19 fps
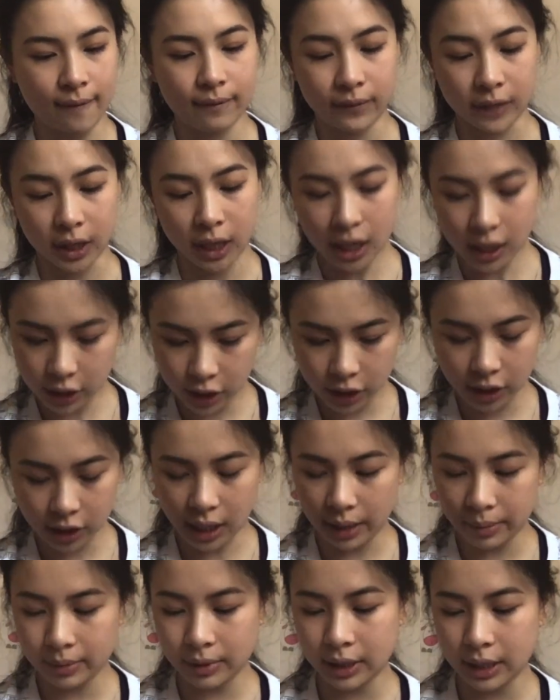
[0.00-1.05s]
Blush, I
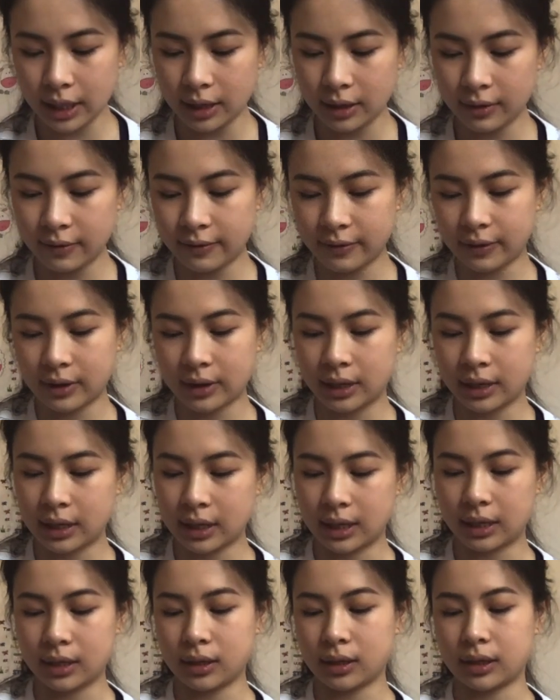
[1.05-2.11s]
believe.
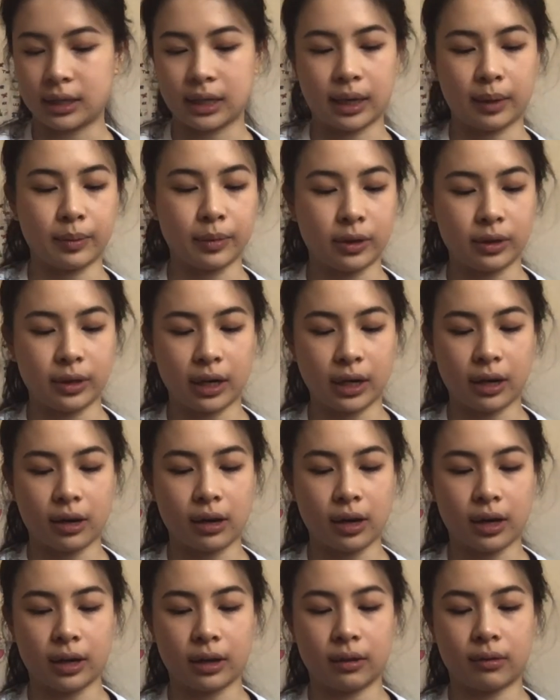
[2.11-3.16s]
This is a sample that I
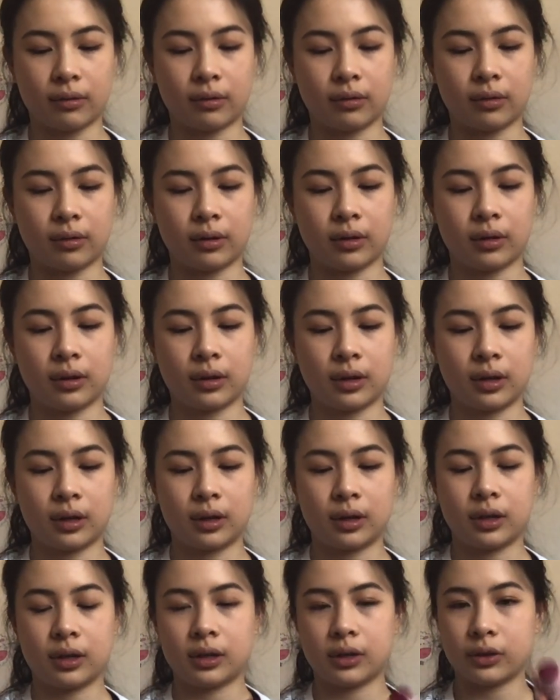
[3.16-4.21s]
got.
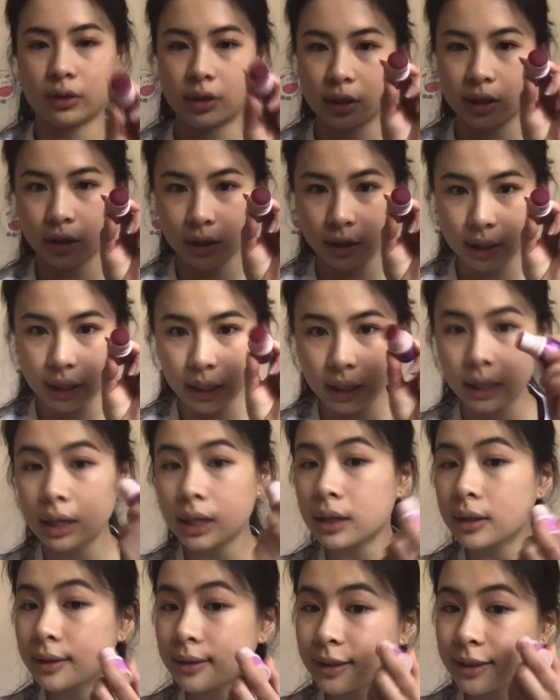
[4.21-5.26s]
So it just looks like
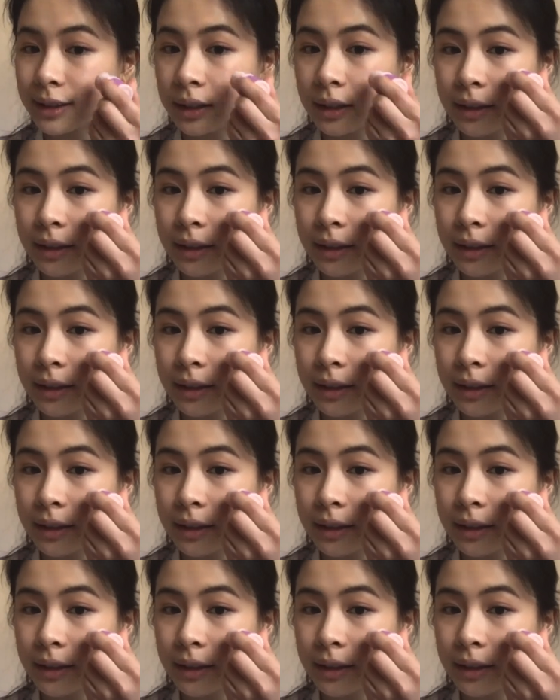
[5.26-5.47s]
this.